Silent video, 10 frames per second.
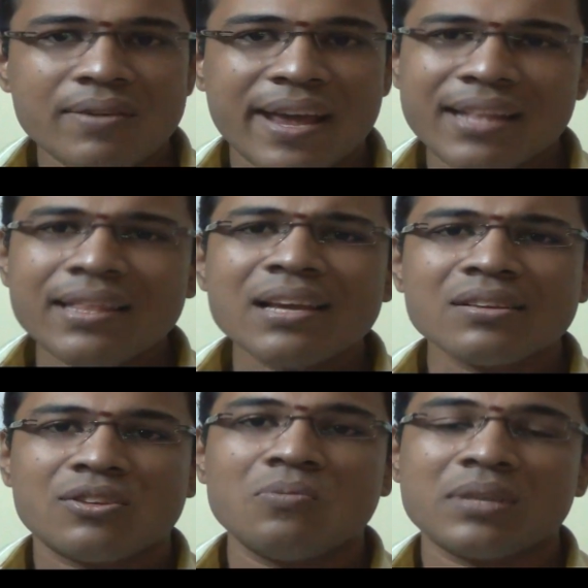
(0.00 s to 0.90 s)
No, anything
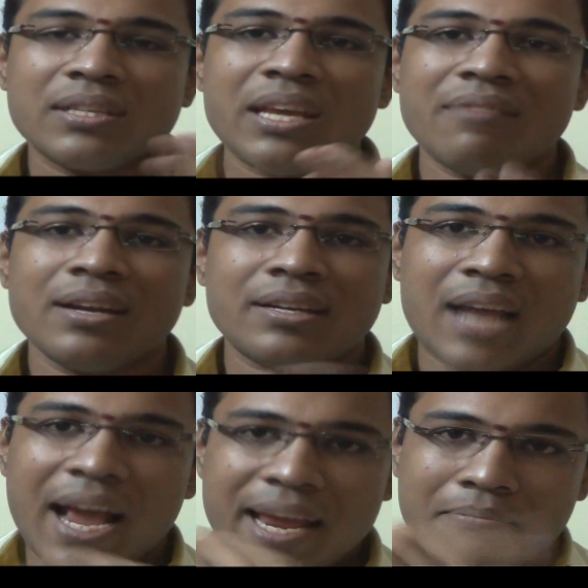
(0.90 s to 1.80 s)
is human. See, even
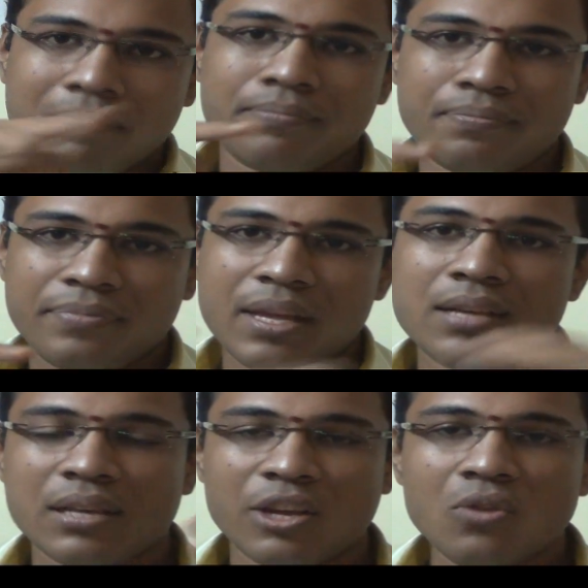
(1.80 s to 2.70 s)
time
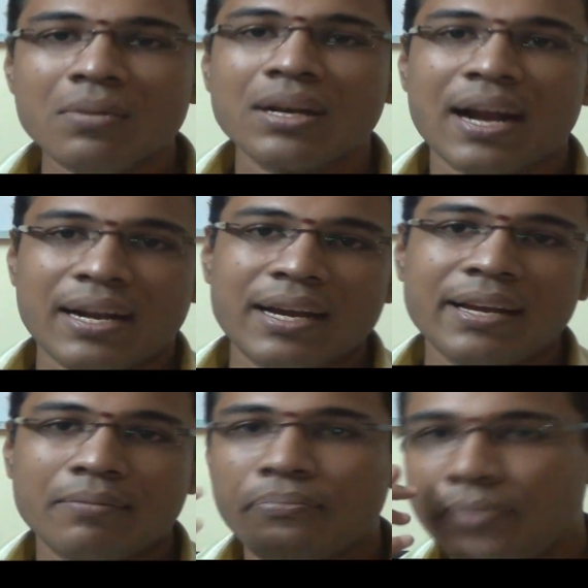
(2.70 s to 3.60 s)
is a human guideline.